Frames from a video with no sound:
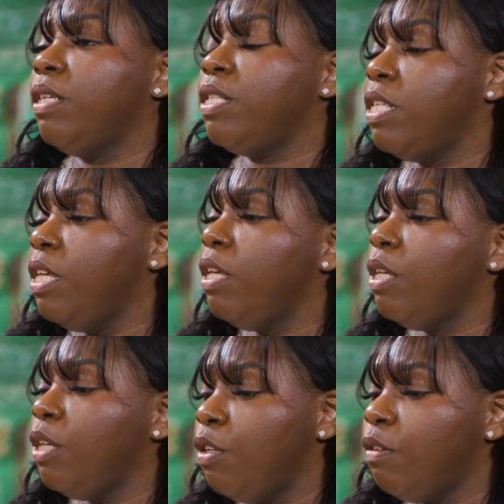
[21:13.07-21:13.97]

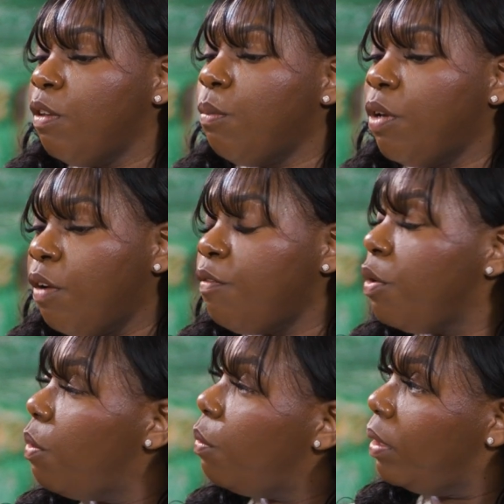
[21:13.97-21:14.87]
seeing someone of
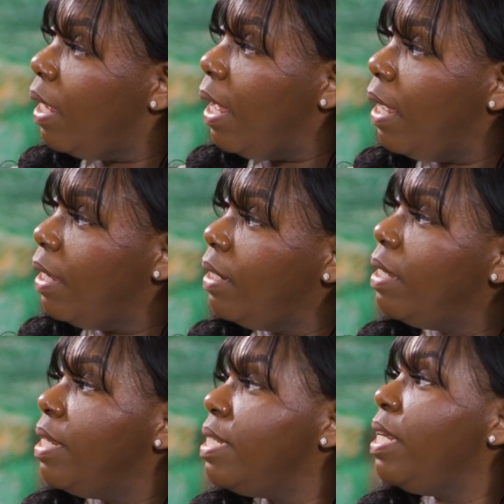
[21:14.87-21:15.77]
your own kind
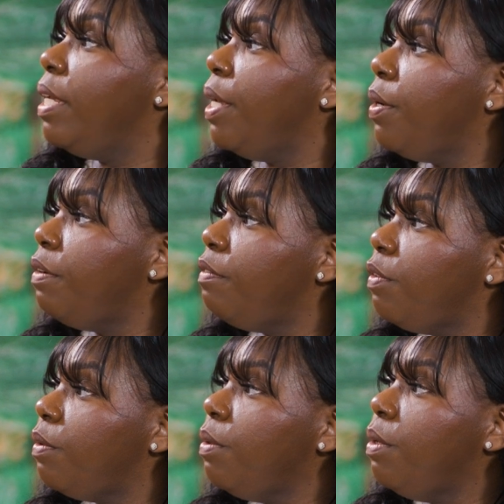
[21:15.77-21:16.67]
take care of
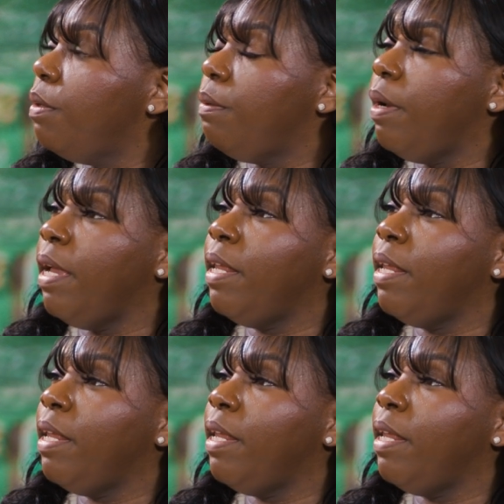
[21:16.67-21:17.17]
you, right?